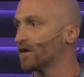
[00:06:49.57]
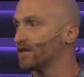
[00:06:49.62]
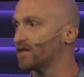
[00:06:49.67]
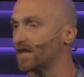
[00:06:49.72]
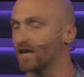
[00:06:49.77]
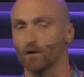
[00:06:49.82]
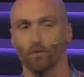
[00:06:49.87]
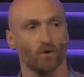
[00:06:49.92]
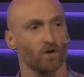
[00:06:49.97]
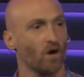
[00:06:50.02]

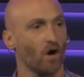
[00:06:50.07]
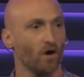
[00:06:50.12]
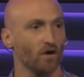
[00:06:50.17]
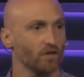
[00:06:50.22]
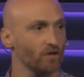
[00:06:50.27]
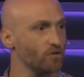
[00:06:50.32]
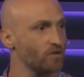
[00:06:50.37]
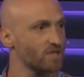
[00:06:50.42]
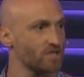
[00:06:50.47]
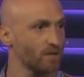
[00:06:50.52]
thinking we're
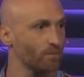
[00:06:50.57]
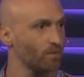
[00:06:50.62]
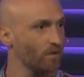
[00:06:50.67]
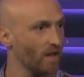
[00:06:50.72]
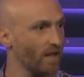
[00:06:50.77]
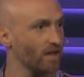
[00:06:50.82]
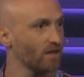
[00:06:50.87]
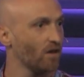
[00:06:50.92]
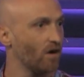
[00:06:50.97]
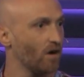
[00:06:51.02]
calling you just to
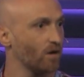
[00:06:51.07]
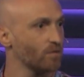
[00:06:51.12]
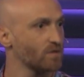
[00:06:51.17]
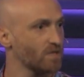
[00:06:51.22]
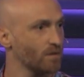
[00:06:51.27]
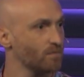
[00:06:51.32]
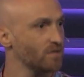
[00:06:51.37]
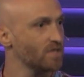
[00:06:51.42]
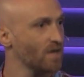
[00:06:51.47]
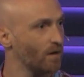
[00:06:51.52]
play along with
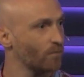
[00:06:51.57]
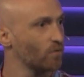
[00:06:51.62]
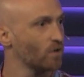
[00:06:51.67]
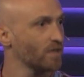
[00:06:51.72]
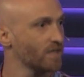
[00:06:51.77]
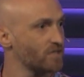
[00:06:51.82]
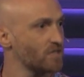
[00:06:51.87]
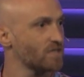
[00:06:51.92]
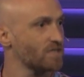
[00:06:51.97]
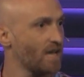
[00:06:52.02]
some dumb
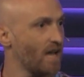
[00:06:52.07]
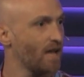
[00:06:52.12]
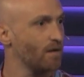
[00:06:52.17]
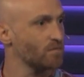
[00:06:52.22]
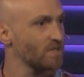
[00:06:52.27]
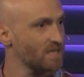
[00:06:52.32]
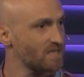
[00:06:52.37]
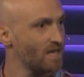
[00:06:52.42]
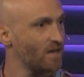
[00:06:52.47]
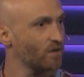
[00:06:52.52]
religious games.
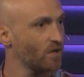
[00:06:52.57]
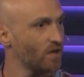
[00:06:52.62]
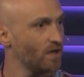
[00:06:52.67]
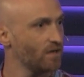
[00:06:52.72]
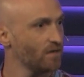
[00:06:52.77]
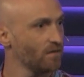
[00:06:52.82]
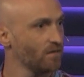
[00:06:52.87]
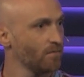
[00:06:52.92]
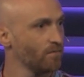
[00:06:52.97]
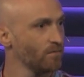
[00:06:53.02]
Does that sound
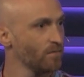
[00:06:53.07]
good?